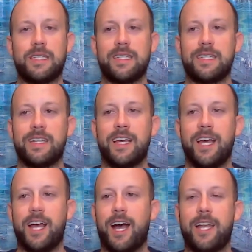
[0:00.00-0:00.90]
and
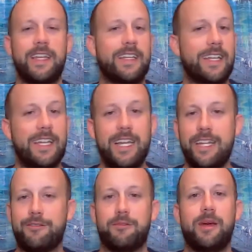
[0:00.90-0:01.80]
I didn't get
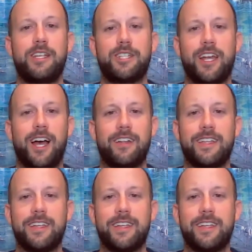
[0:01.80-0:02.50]
any information out.